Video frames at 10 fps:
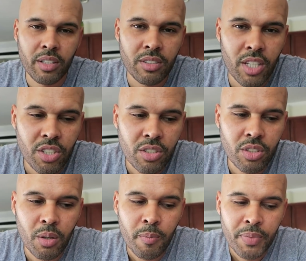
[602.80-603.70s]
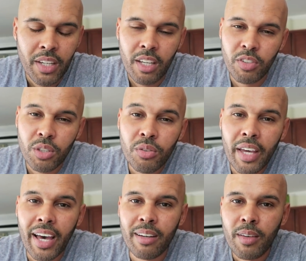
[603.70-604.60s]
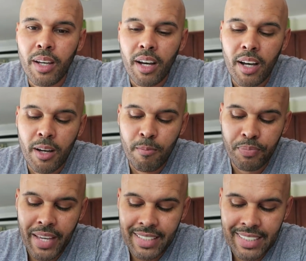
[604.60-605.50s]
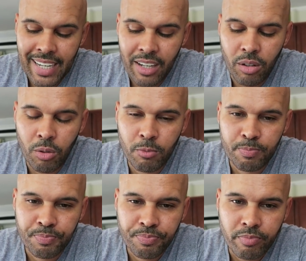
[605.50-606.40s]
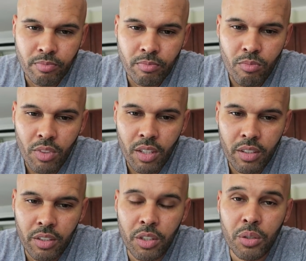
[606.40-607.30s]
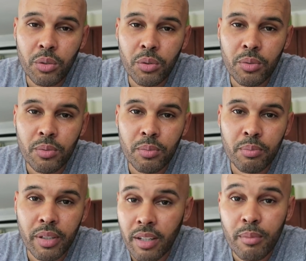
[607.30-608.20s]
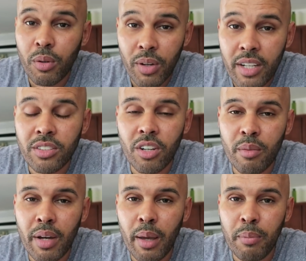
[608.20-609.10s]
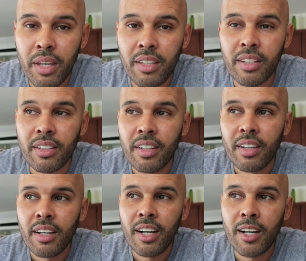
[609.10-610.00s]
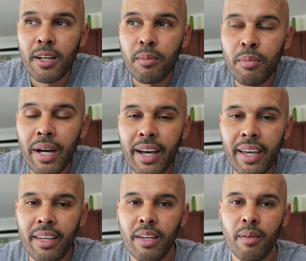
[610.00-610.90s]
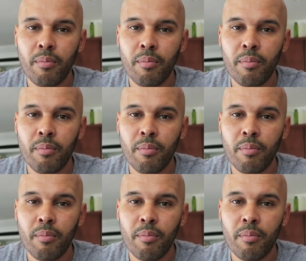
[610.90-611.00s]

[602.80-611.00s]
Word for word: organization. So if you do that, um, that's how you become a rock star, in my opinion, um, by